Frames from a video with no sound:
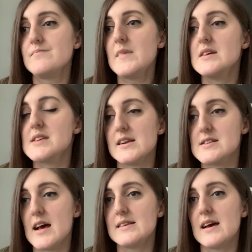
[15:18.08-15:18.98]
he's getting his
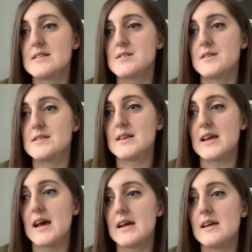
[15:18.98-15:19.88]
eye test done
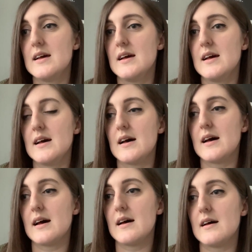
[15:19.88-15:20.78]
today,
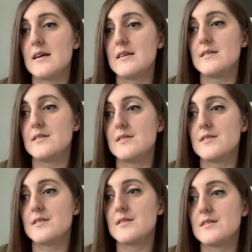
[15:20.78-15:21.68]
and
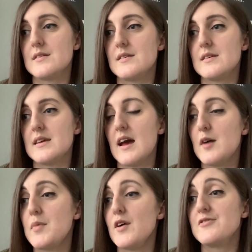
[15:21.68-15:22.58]
yeah,
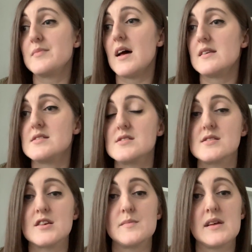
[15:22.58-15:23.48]
apart from that, it's
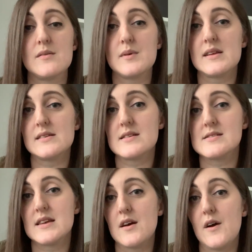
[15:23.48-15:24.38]
just going to be waiting to
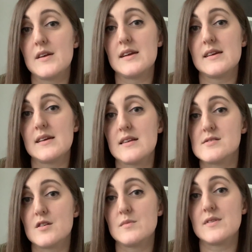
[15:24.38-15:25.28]
see how he
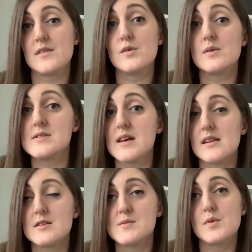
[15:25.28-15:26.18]
gets on with the lowered
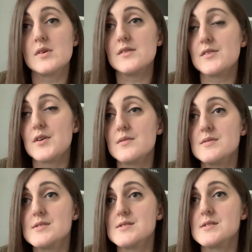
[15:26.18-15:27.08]
cyclosporin
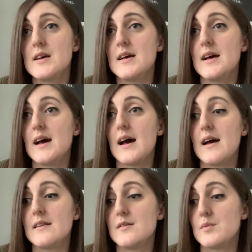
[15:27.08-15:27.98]
dose
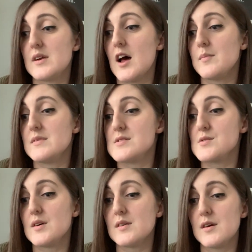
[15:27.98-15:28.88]
and what happens
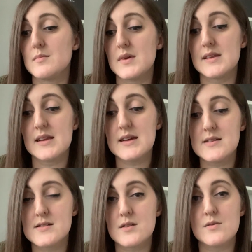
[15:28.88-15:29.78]
on Monday.
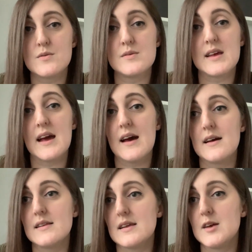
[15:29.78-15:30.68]
So yeah,
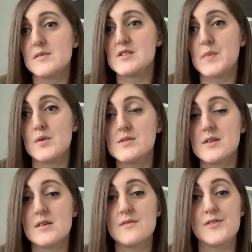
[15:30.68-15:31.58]
I'll keep you
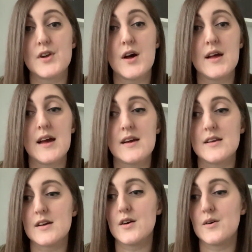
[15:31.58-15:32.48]
posted. For now, I'm
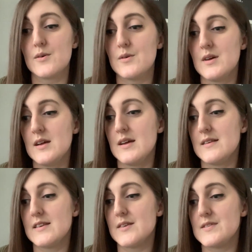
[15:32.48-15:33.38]
going to go.
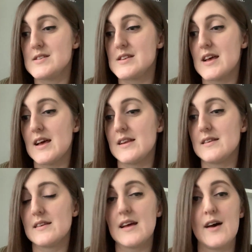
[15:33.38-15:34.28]
David said
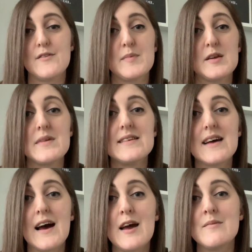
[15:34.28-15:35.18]
have a bit of me
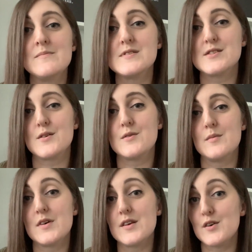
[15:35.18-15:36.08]
time, so
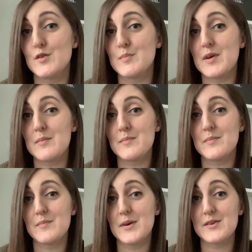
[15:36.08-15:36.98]
I'm going to go and pick
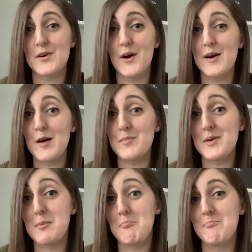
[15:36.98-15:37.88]
my guitar up,
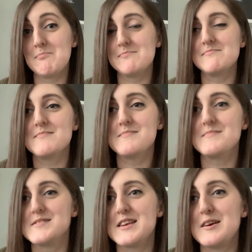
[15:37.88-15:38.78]

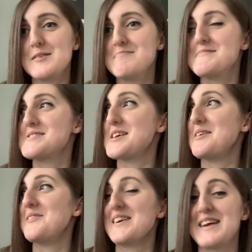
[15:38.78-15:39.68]
see
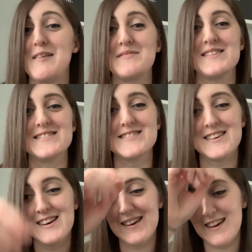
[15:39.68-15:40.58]
what happens,
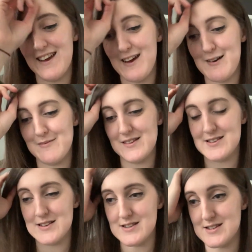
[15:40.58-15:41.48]
and
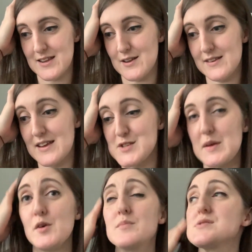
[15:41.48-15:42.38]
just chill out. They should be
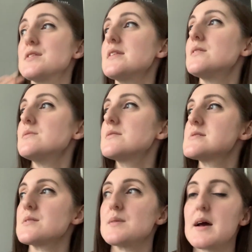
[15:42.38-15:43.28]
home soon though,
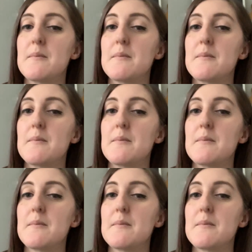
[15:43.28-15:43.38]
so